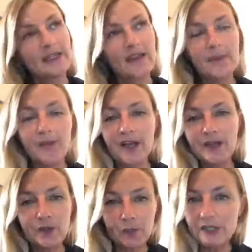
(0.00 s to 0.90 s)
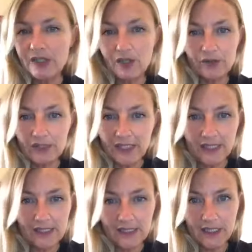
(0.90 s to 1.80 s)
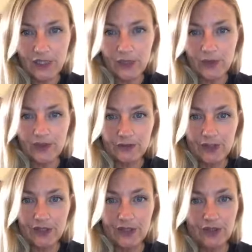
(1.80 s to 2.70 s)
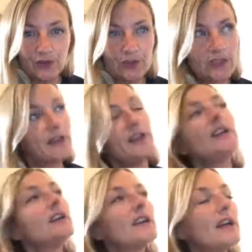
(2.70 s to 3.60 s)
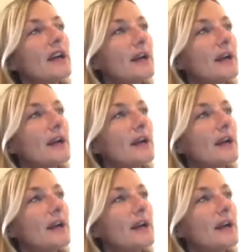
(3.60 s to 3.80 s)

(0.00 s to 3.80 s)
They might not be contacting you as much as you'd like.